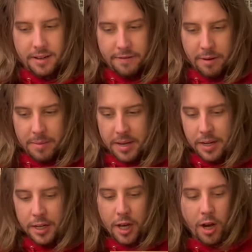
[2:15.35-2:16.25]
from
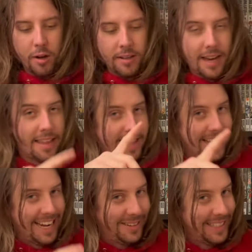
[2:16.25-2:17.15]
Indigo. I
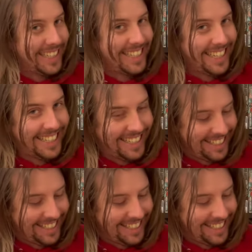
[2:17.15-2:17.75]
think I know what this is.